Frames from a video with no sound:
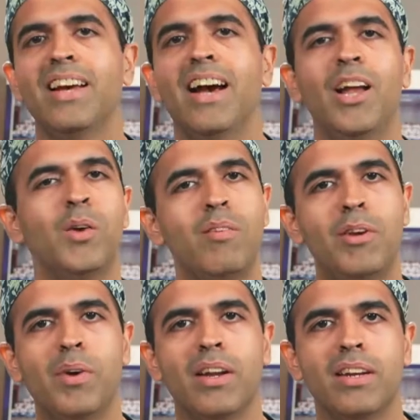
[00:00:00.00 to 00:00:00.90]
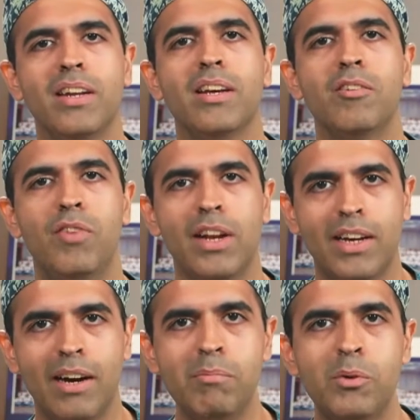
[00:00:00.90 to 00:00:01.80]
Hello everyone,
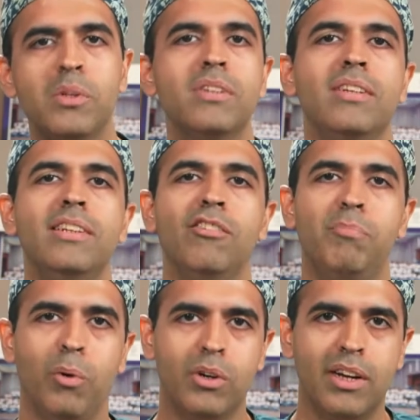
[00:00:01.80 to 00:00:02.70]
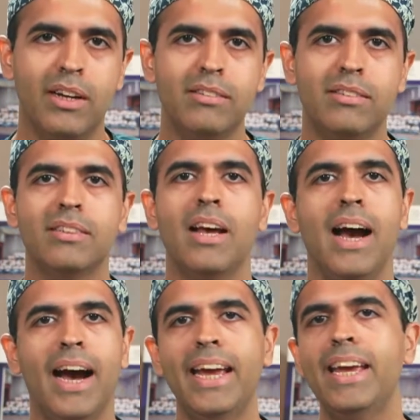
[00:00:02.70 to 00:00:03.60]
welcome to this series of podcasts,
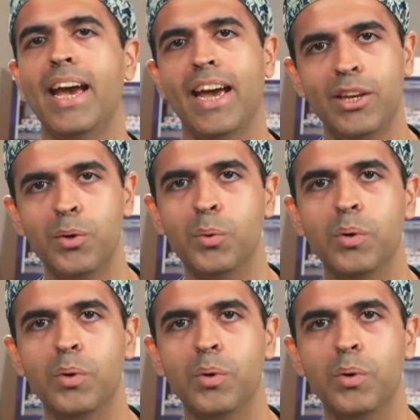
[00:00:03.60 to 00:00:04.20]
I and You,